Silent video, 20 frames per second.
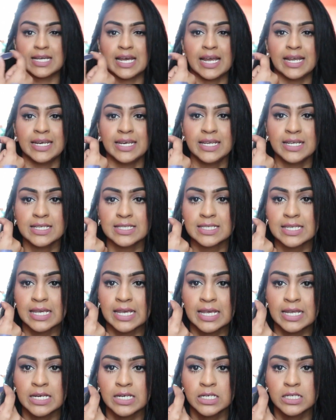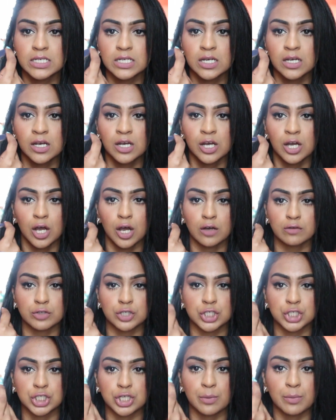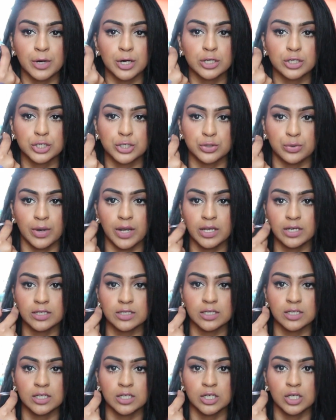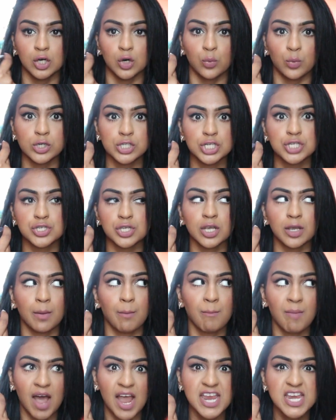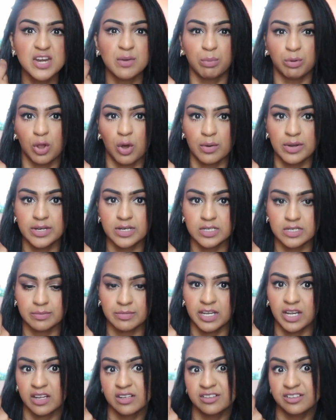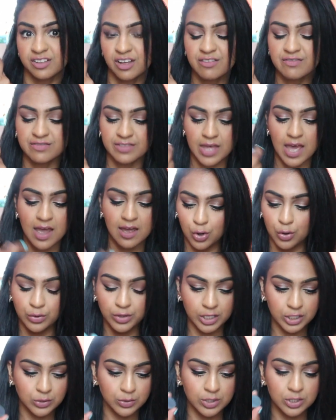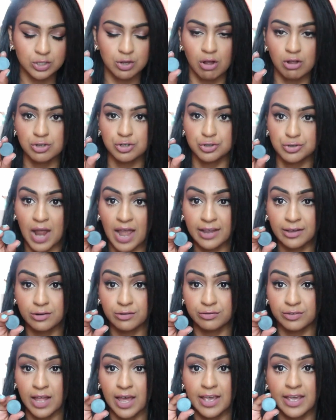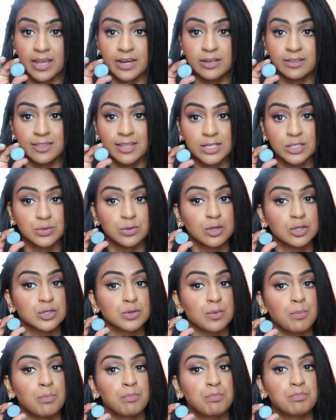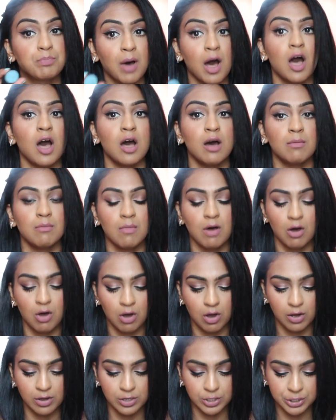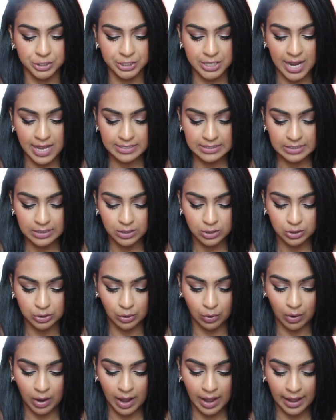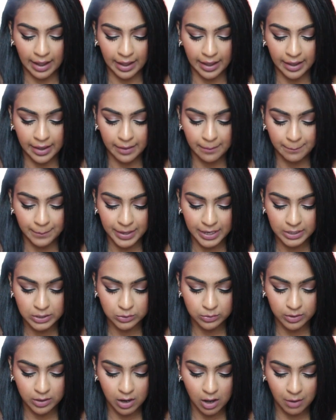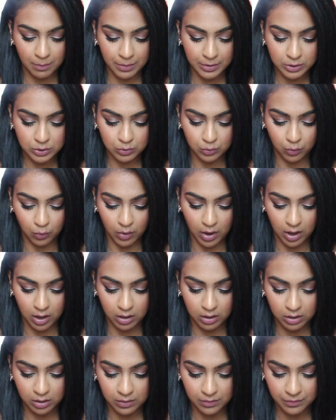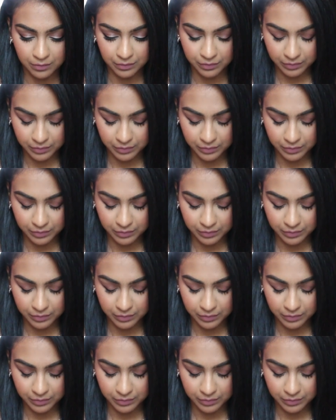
tiniest hint of shimmer to it, which is like mind-blowing to me. I love that. So this one is called Dragonfly, and this looks bomb on Jazzy, so I picked one up as well.